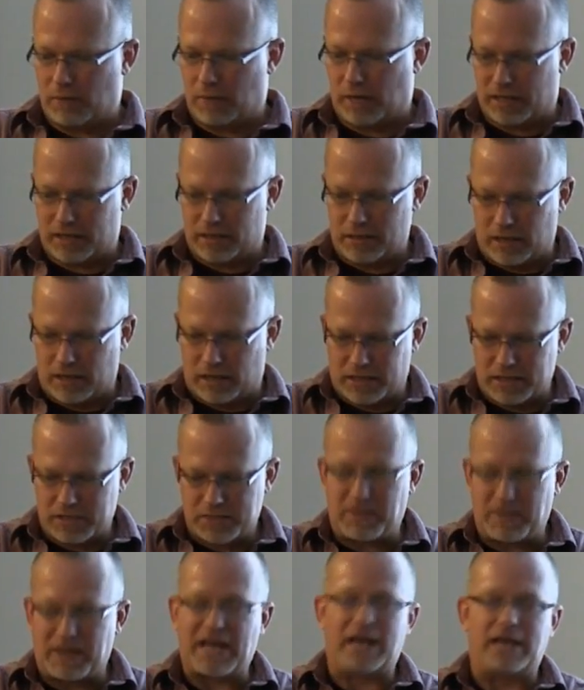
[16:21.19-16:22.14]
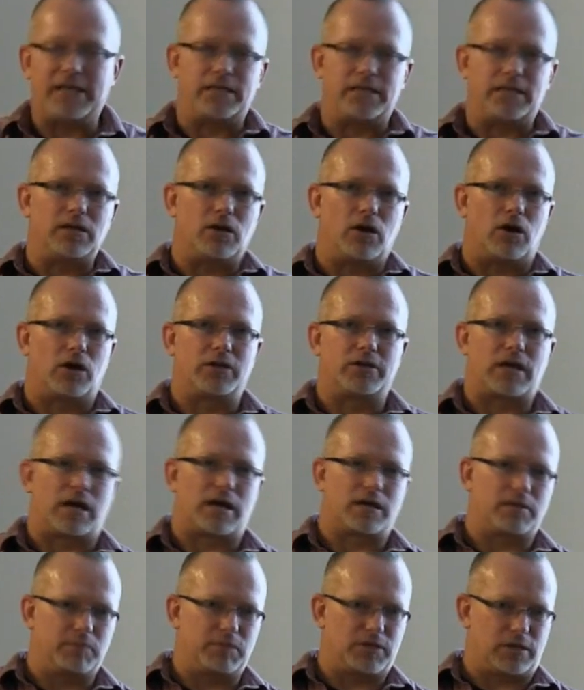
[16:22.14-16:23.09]
I, I guess my idea on
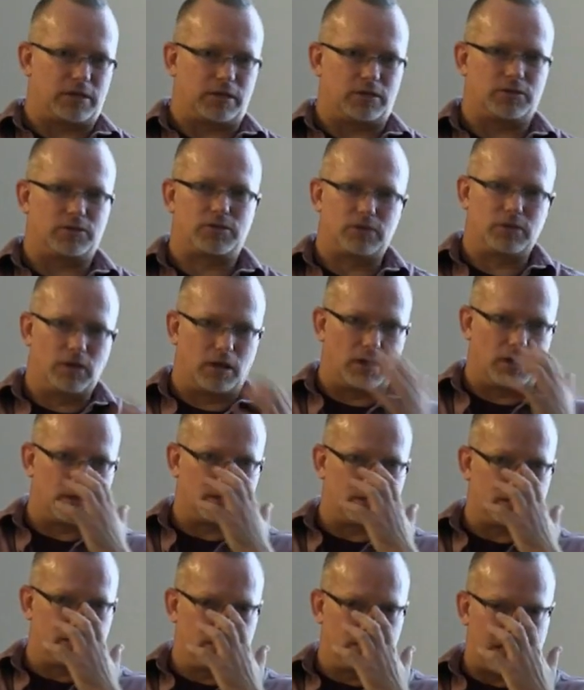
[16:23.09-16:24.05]
documenta- uh,